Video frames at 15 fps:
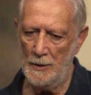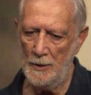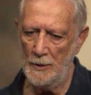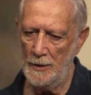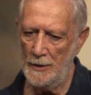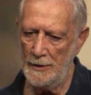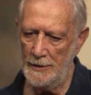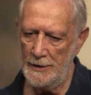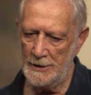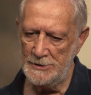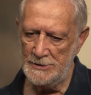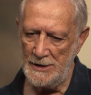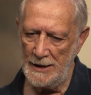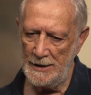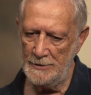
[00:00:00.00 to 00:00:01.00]
all the
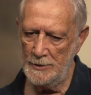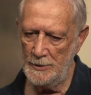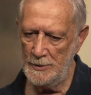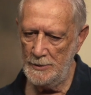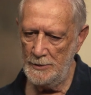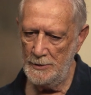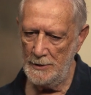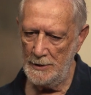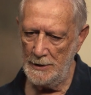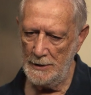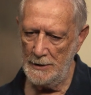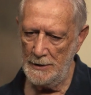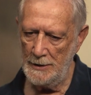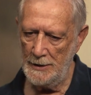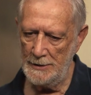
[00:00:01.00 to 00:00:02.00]
childhood,
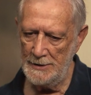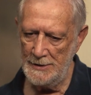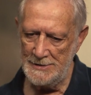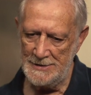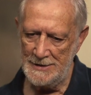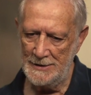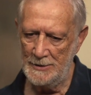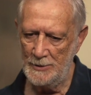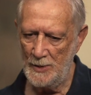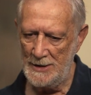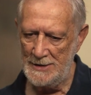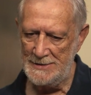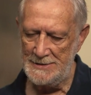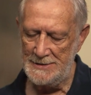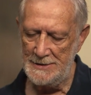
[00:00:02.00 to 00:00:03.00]
adolescent
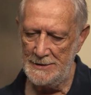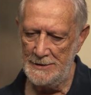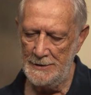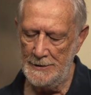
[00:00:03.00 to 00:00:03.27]
was